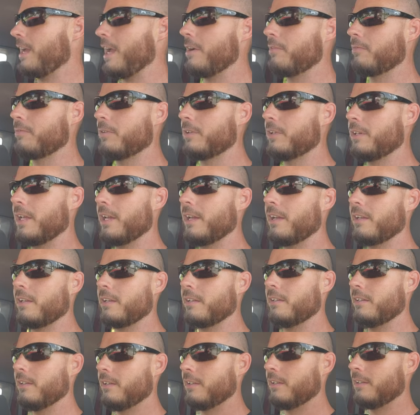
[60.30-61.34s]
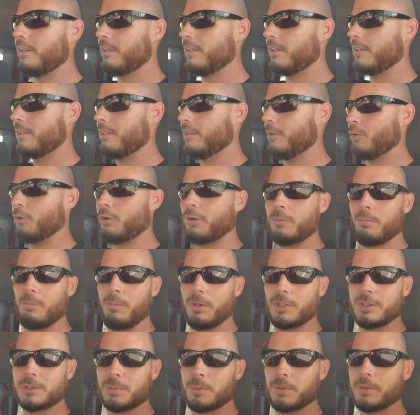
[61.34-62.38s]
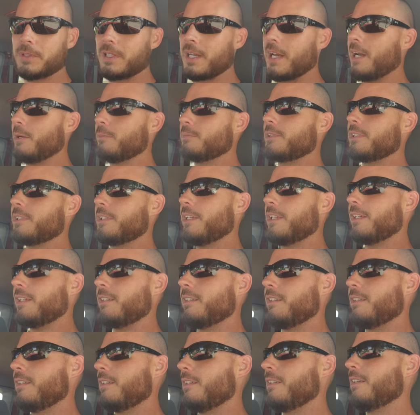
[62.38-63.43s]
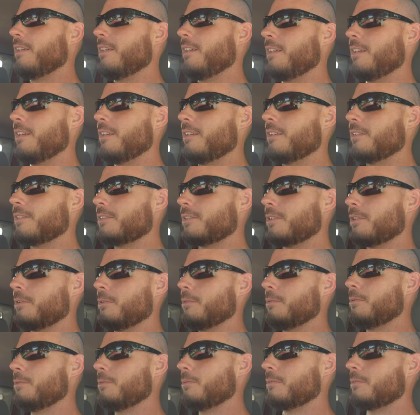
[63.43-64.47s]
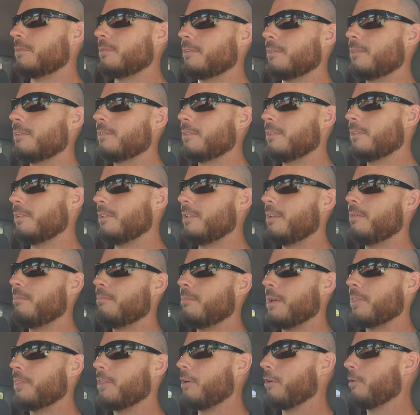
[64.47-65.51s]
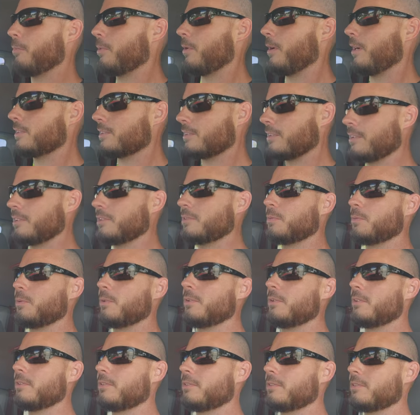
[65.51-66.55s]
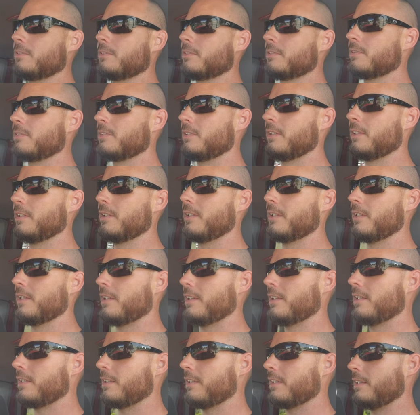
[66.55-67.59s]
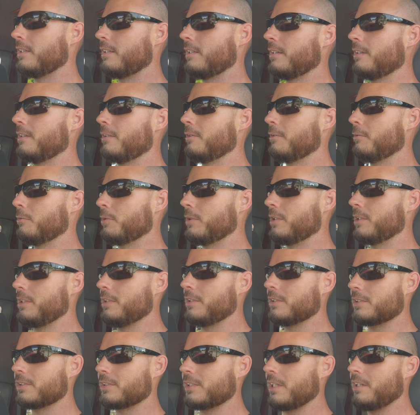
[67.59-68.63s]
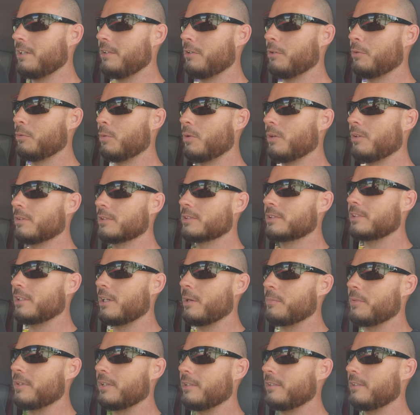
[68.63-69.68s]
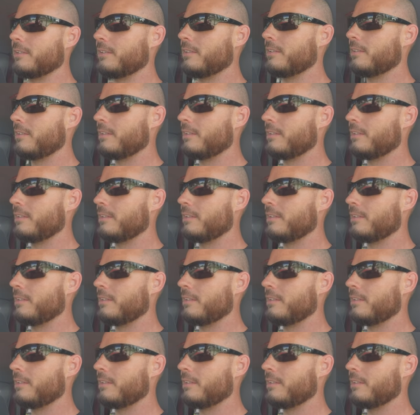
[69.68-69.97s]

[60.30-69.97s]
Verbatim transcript: every day or multiple times a day. So my thought process was when you say you want something,